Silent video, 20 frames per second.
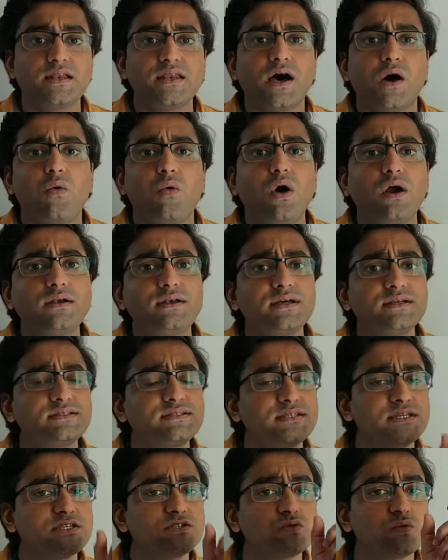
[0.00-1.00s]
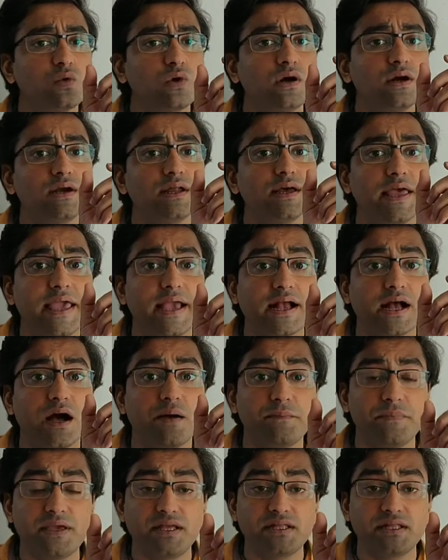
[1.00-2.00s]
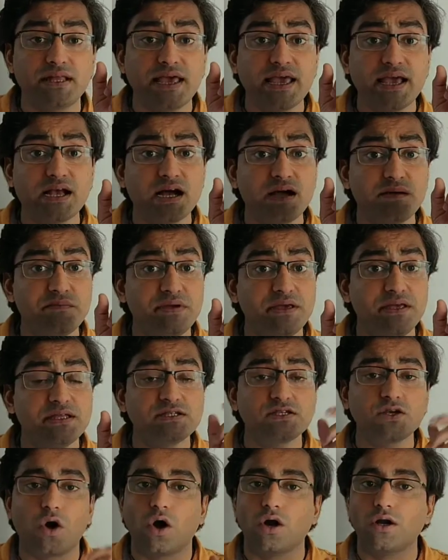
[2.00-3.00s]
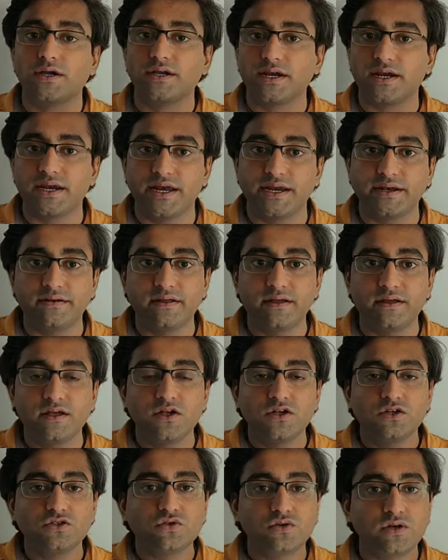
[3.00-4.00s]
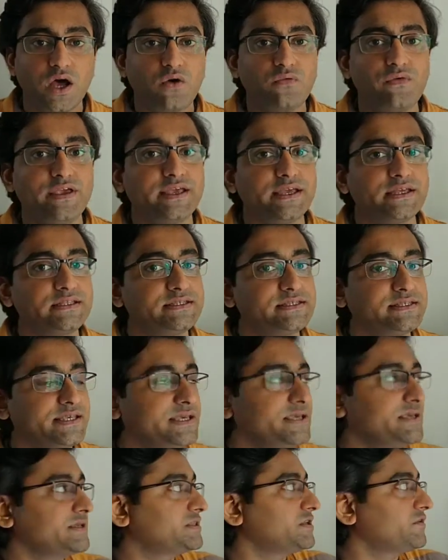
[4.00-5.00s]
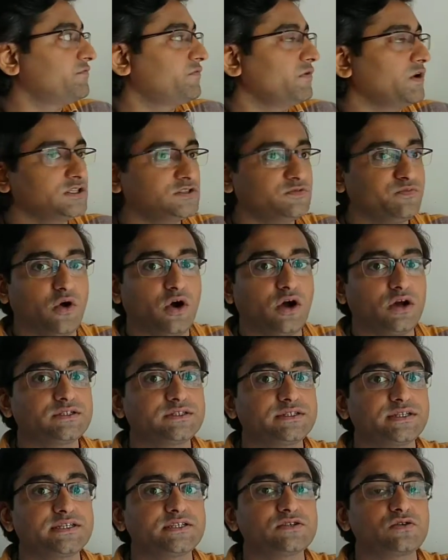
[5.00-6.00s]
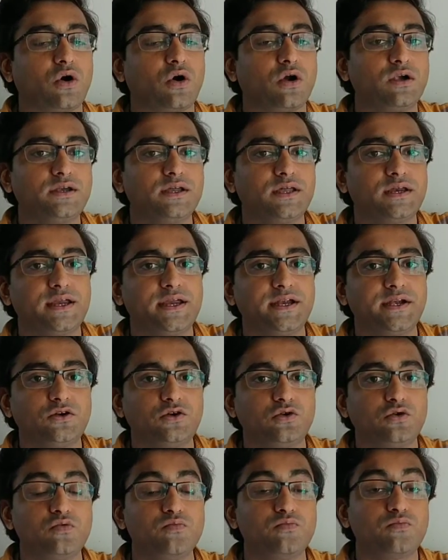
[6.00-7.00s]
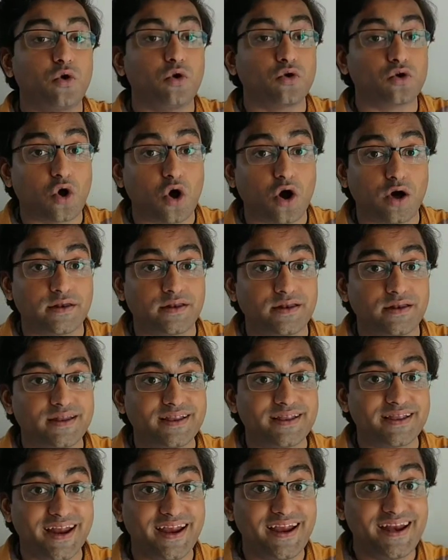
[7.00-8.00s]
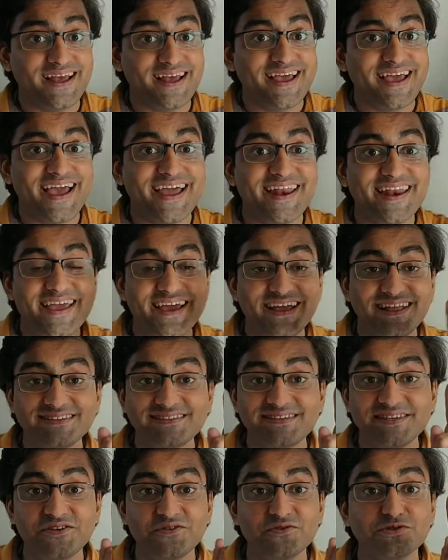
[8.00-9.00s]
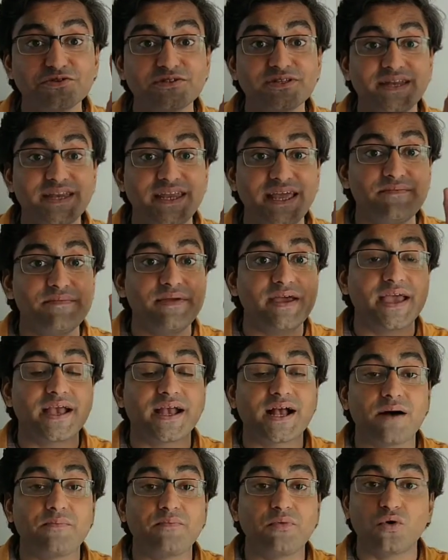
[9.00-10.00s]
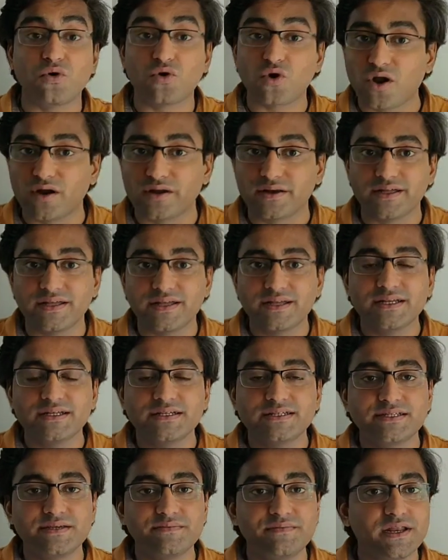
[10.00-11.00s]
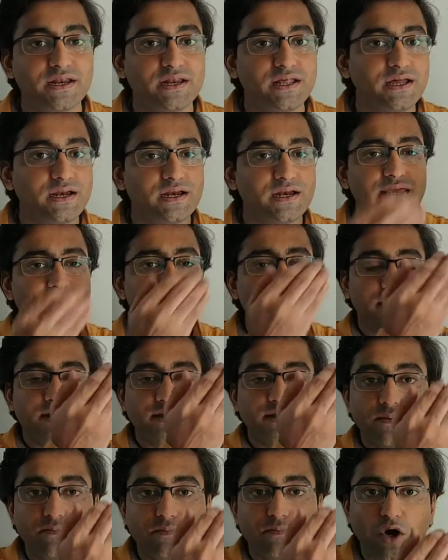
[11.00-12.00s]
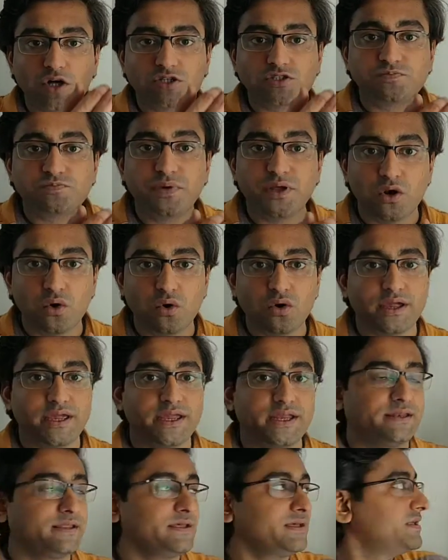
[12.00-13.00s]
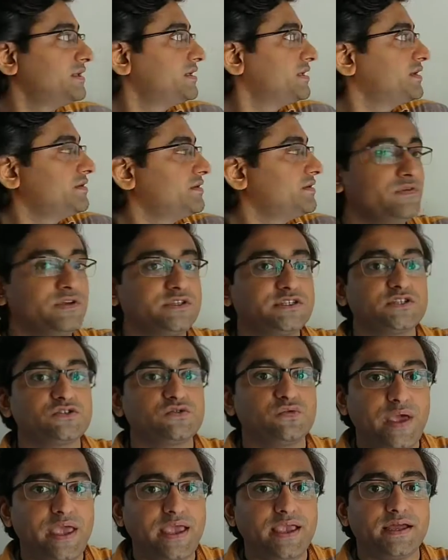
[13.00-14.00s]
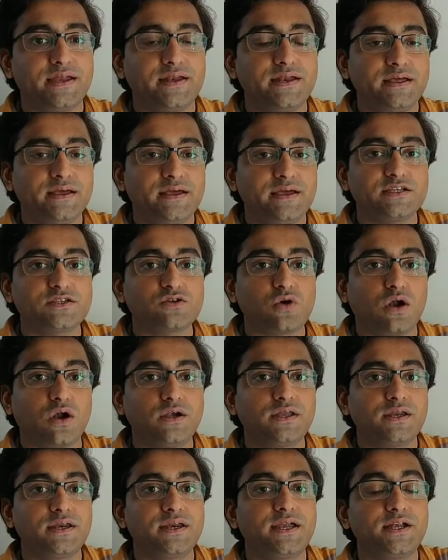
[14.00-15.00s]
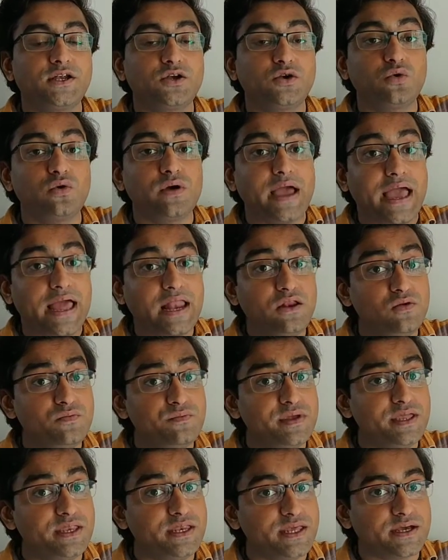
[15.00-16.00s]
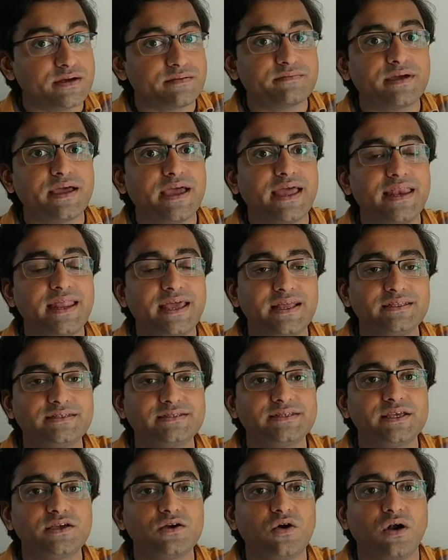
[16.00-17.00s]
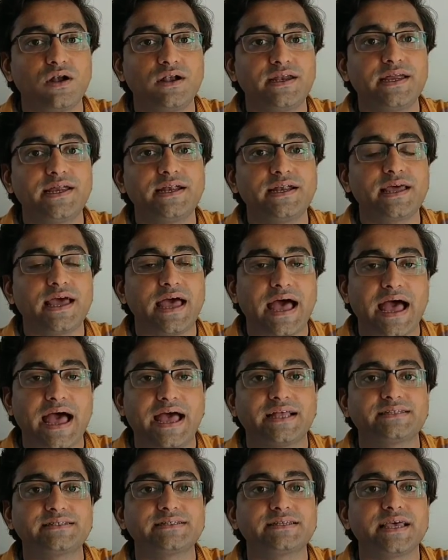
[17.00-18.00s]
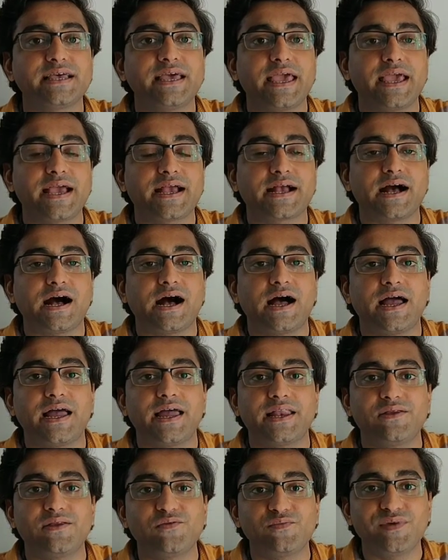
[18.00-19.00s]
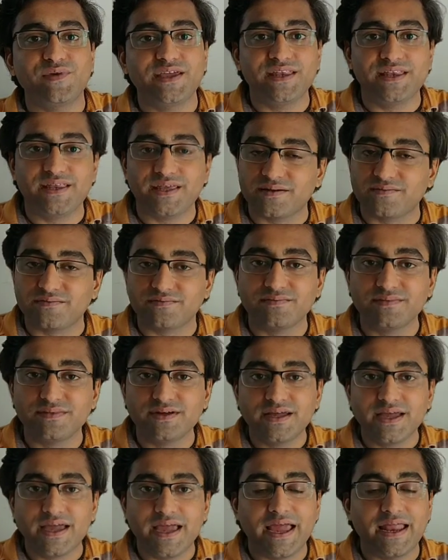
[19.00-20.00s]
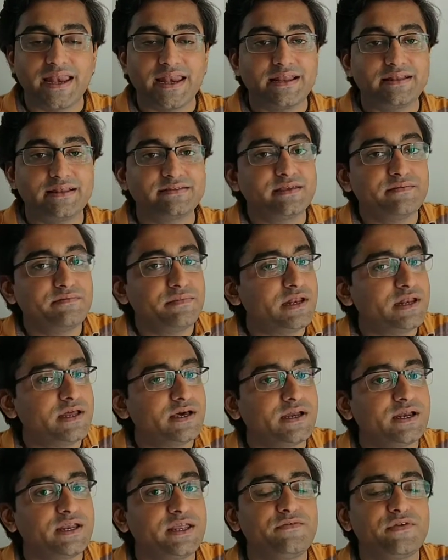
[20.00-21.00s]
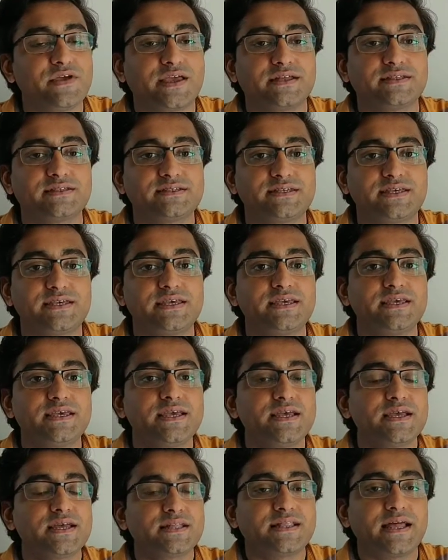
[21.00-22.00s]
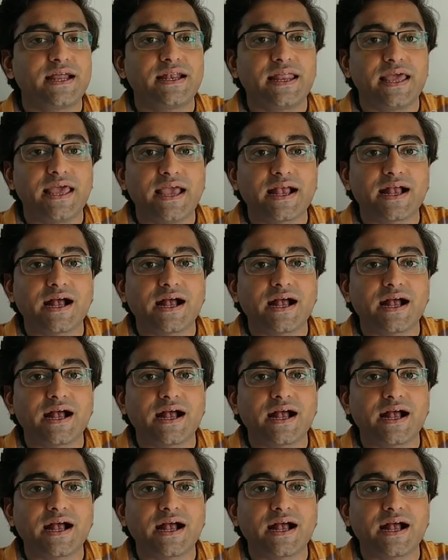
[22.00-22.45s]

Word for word: Now what does this word eka mean? Eka means alternate. So now we can see the first box is alternate to boron, right? And hence he used the name eka boron. Similarly, the box below it which is vacant is alternate to aluminium and hence he called it as eka aluminium. And similarly, we can see that